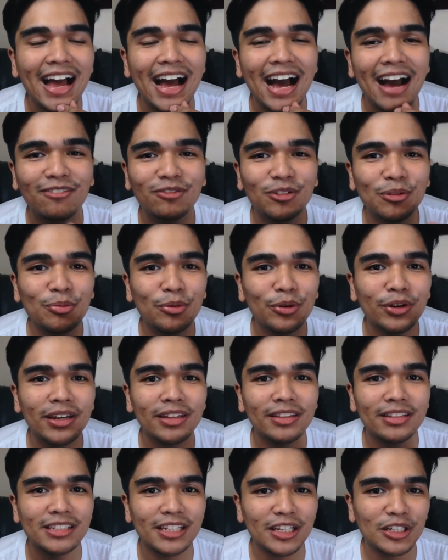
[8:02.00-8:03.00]
after putting
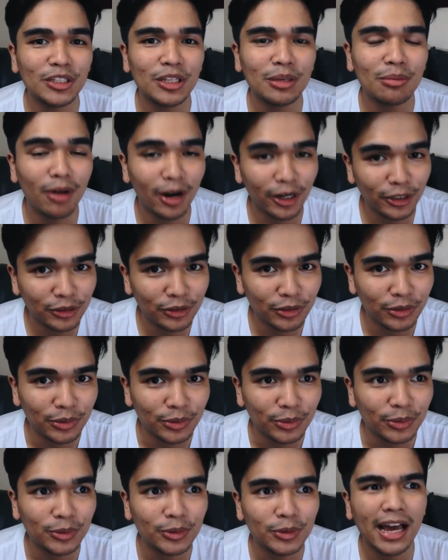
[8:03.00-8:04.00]
in the six D Mark
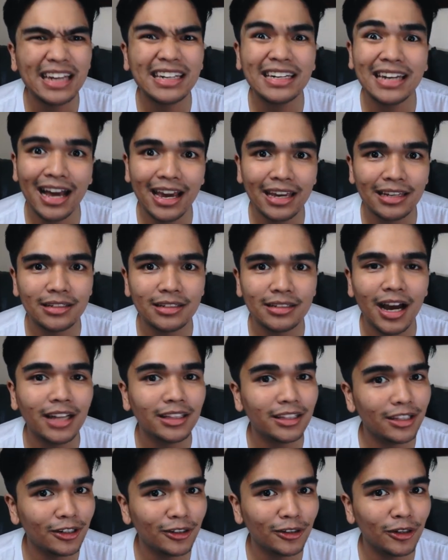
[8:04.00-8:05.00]
two at night, I
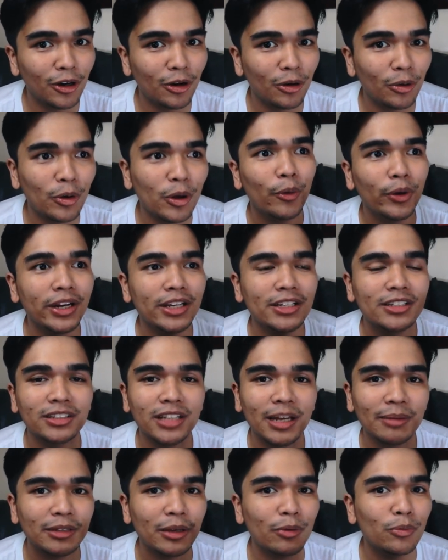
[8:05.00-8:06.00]
didn't know. When I
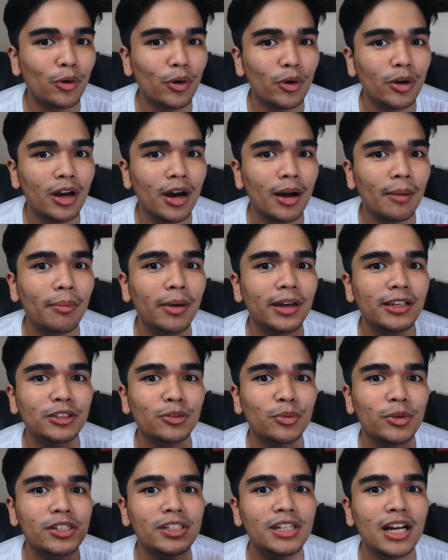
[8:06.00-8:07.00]
slept, I woke up, I
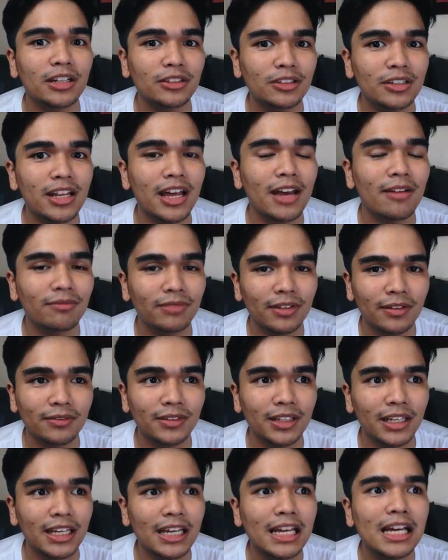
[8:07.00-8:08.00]
switched out to the M
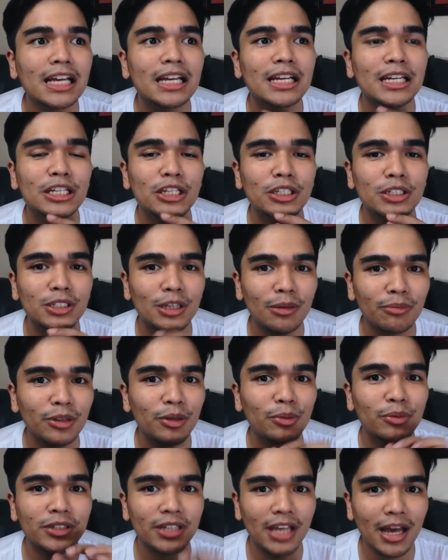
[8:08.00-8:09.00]
fifty.
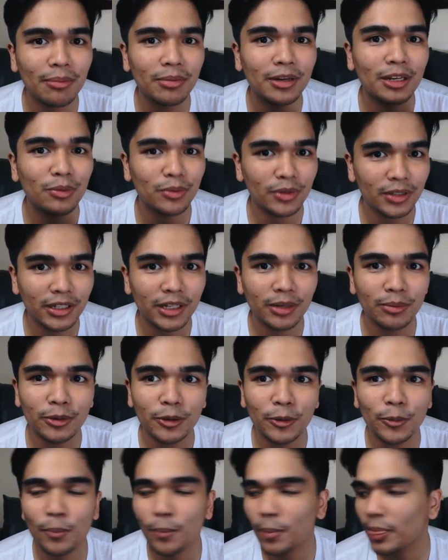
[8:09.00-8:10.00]
Something was happening with the
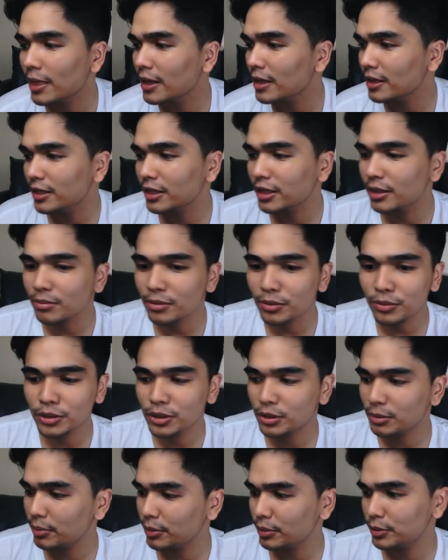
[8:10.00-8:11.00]
gimbal. The gimbal was
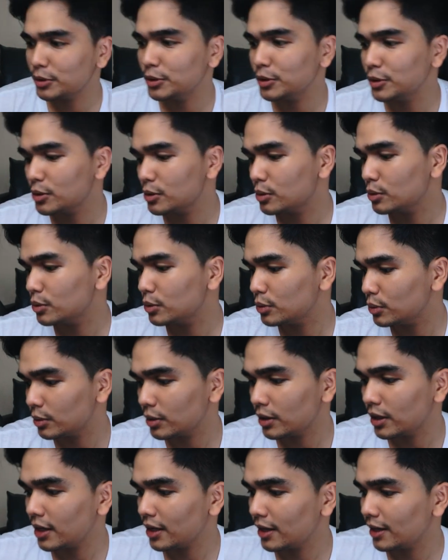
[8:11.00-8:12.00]
supposed to
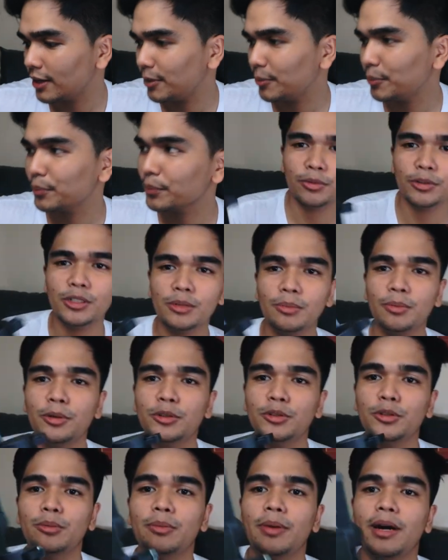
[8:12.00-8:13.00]
um, it was
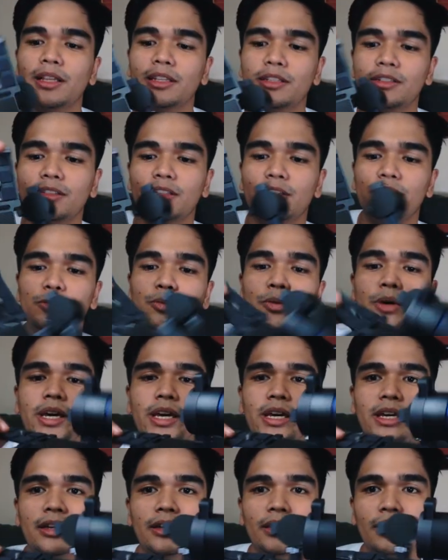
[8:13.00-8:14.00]
supposed to balance this
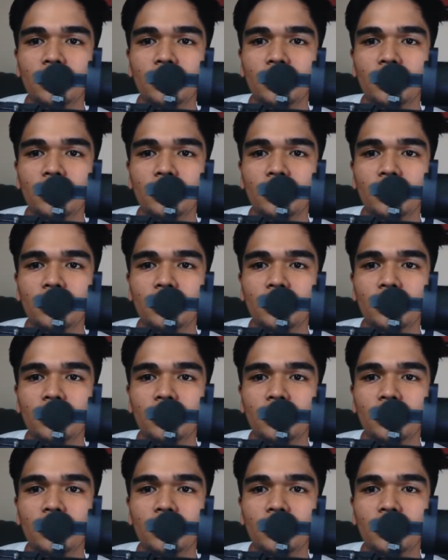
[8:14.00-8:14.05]
way,